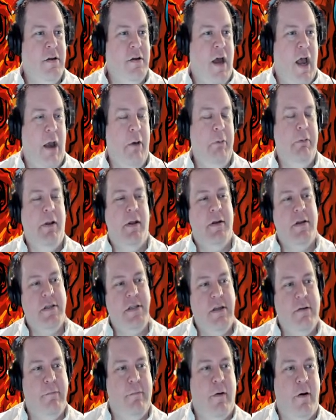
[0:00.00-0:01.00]
I would like to
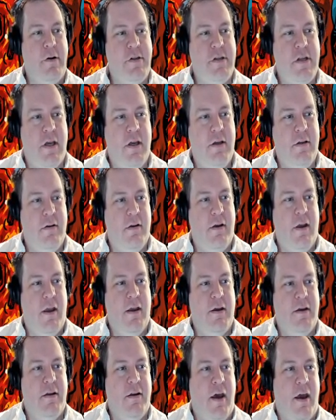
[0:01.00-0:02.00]
see Farsight,
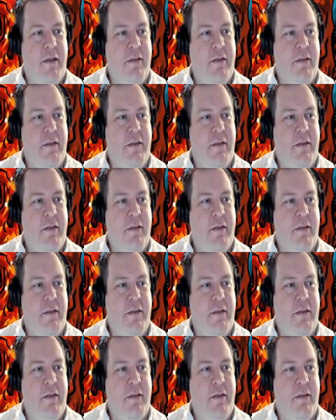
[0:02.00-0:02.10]
and I